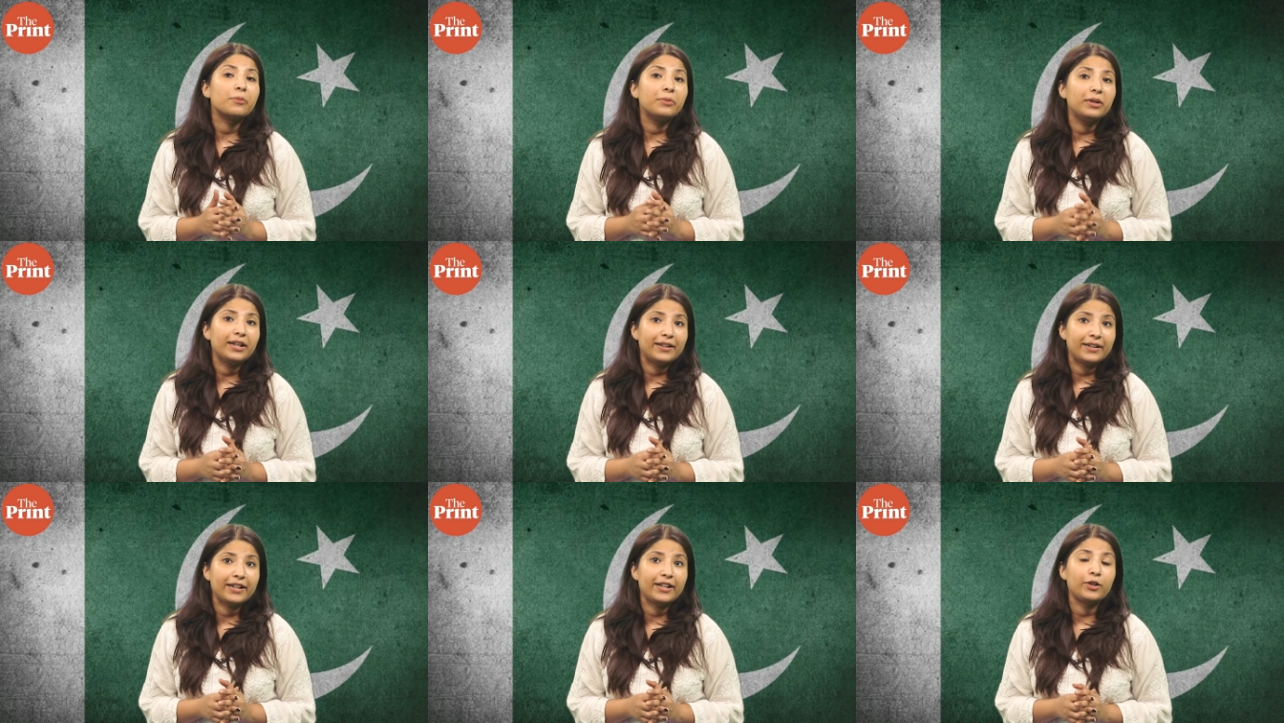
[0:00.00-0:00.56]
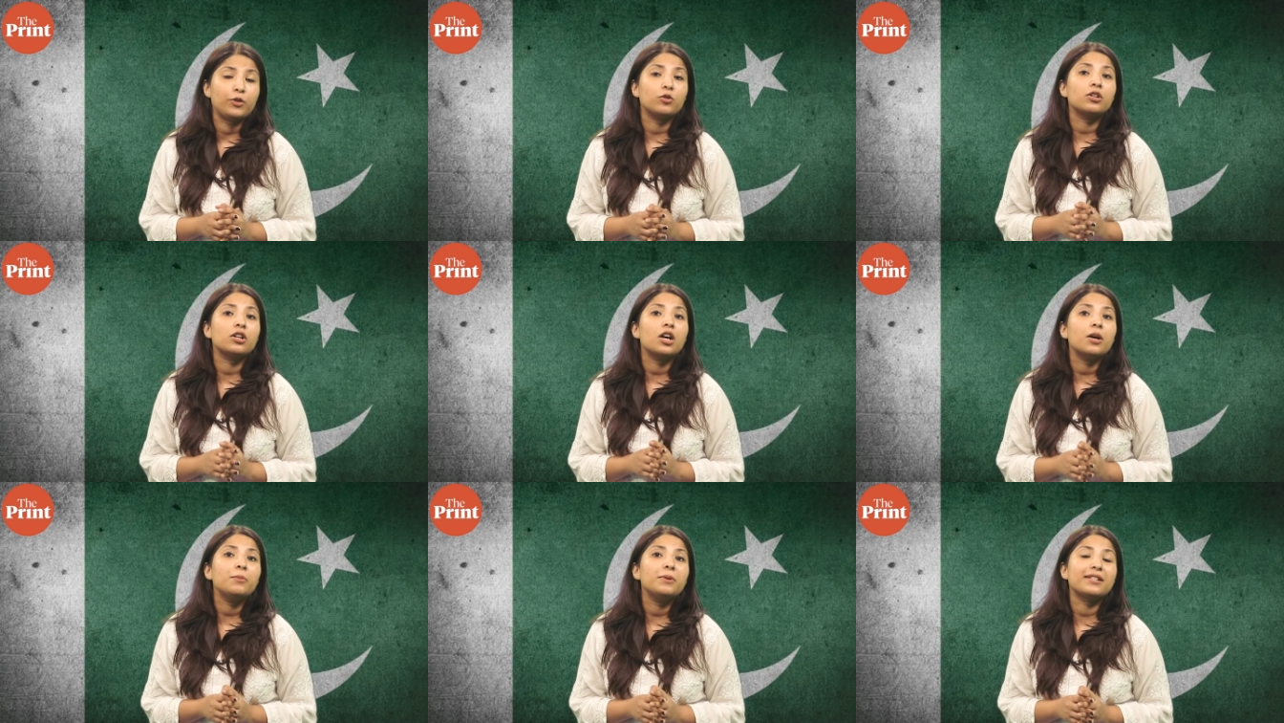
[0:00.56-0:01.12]
ability to
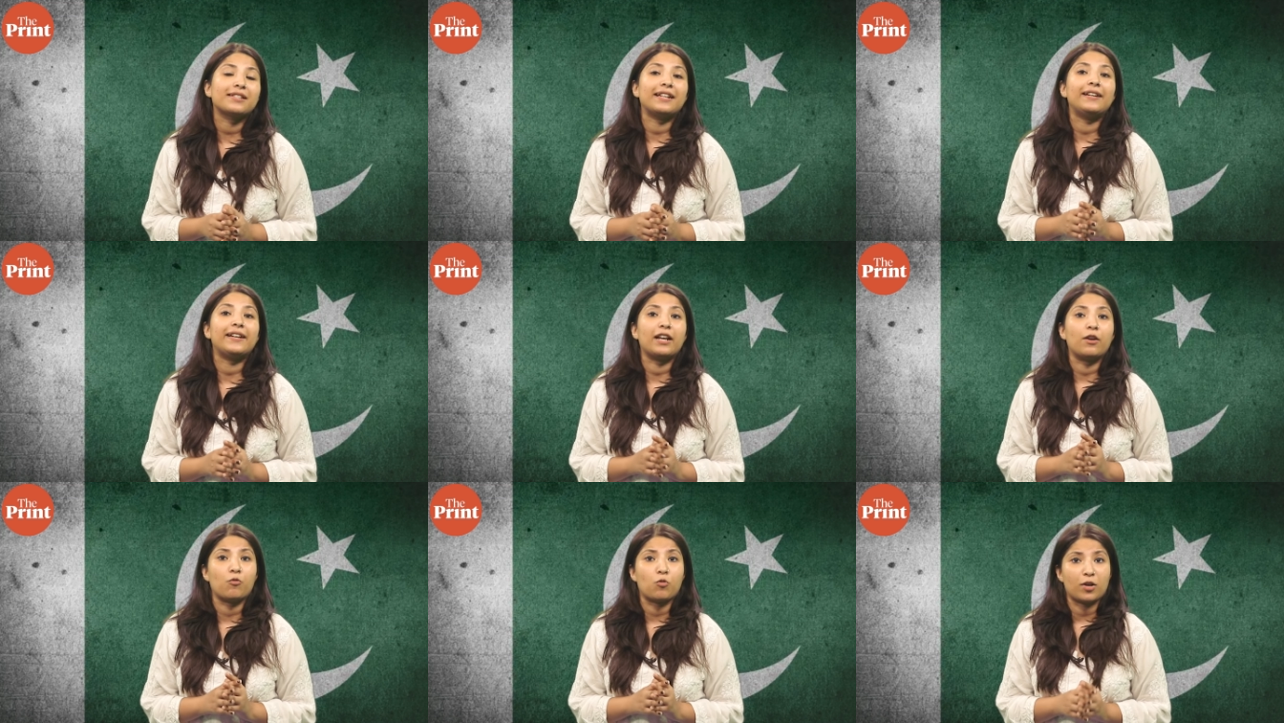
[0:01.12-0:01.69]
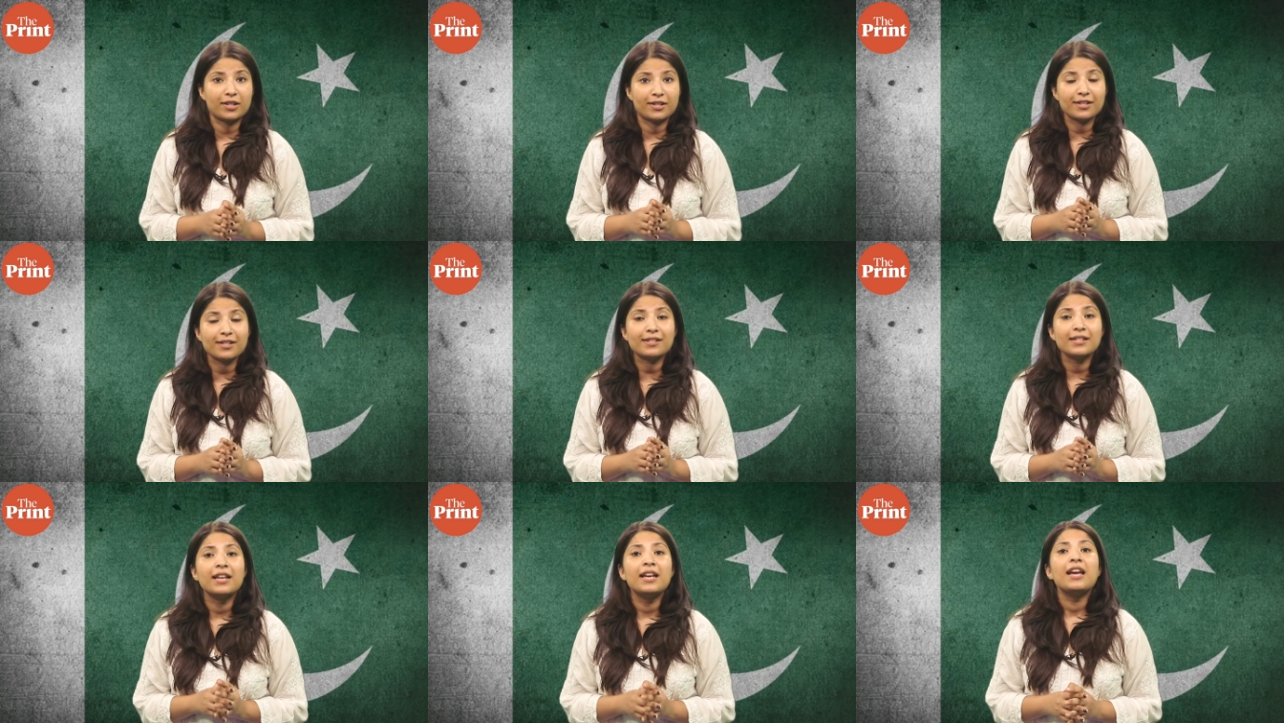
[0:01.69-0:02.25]
curb dissenting
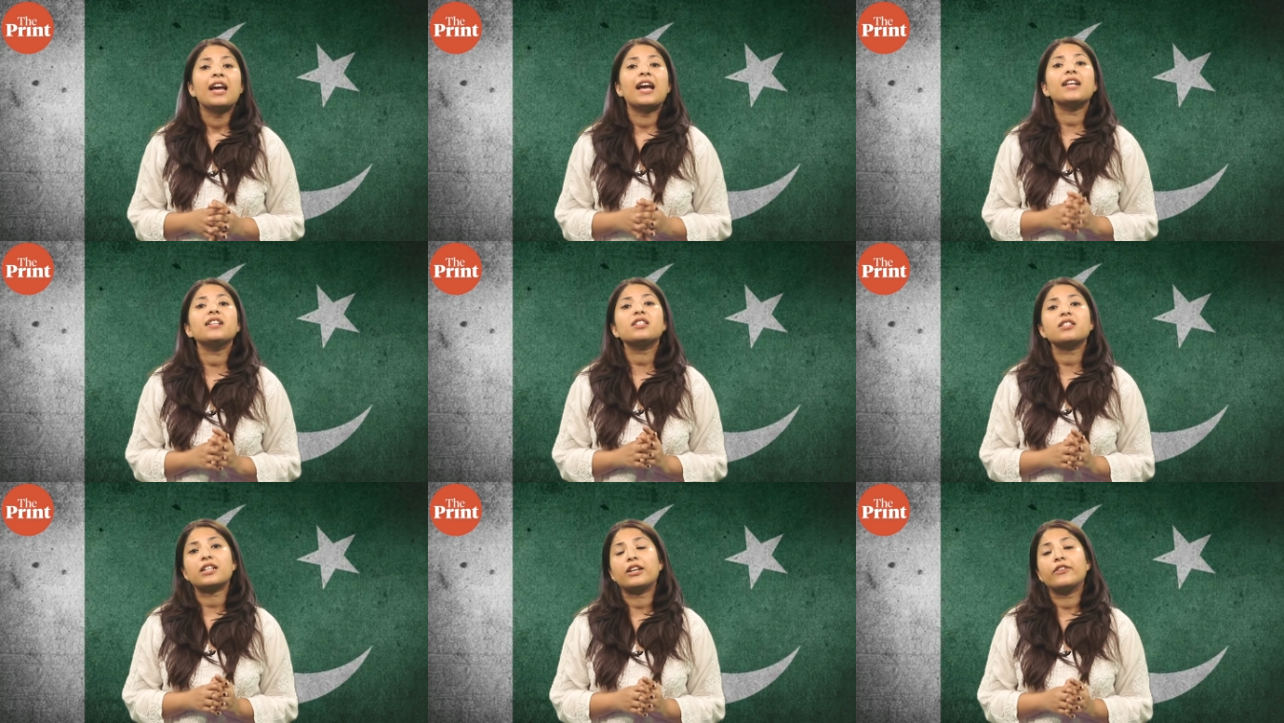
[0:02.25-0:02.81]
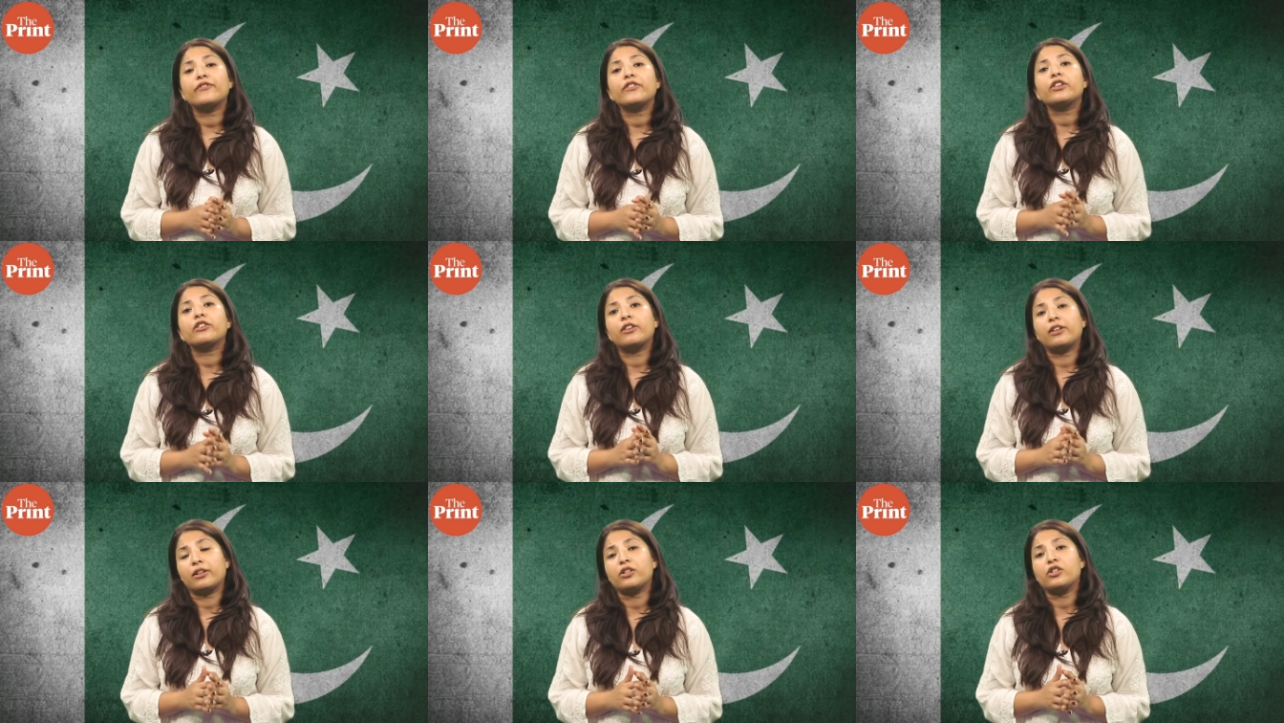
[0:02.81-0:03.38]
voices and stifle
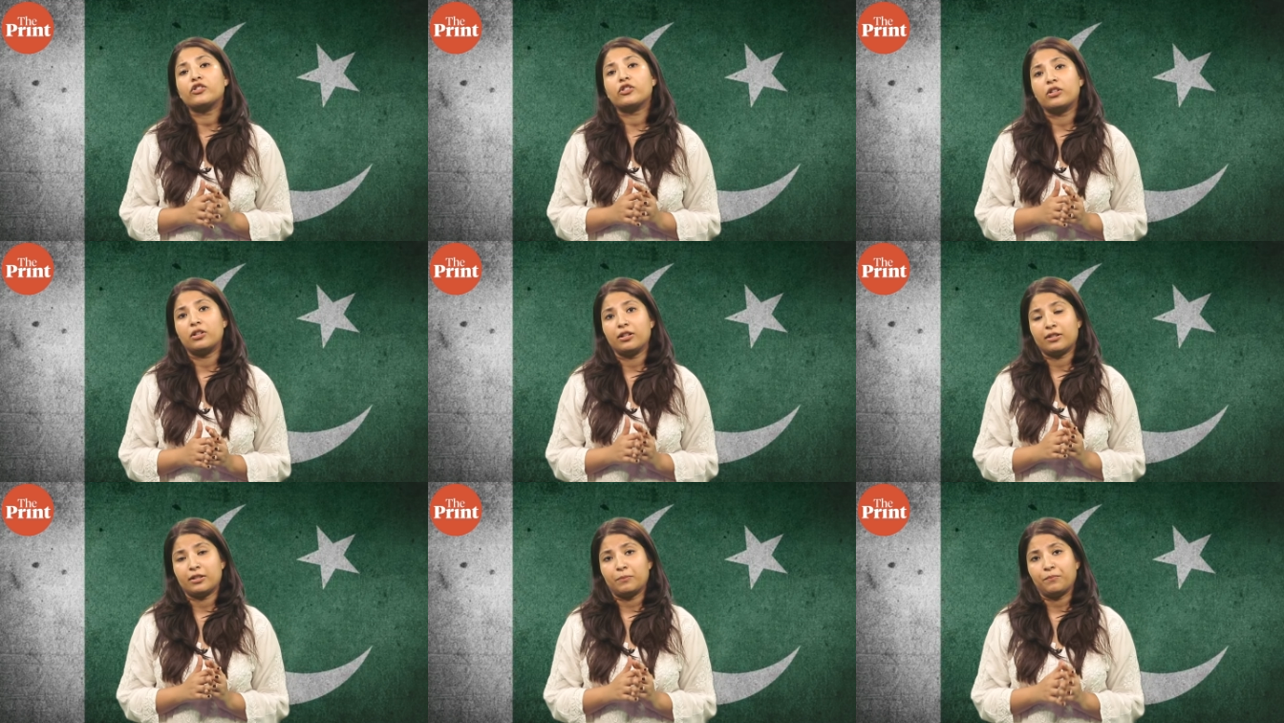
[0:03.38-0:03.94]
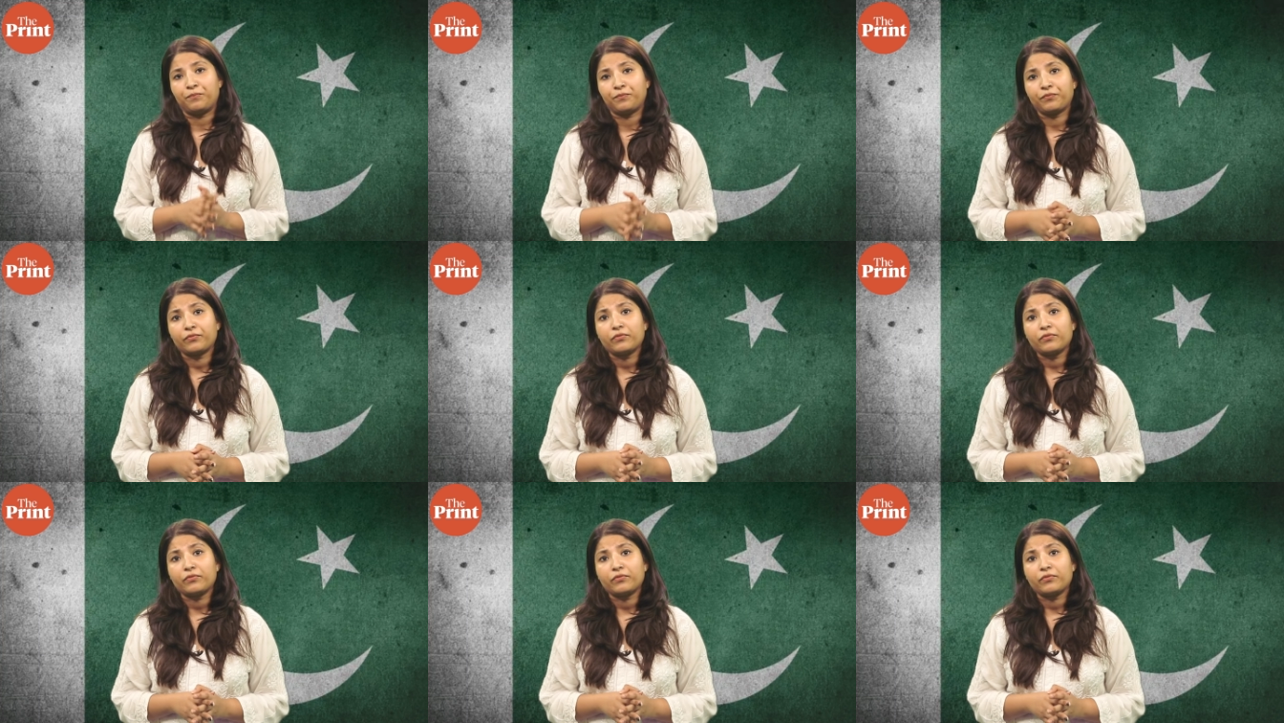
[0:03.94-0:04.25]
critical journalism.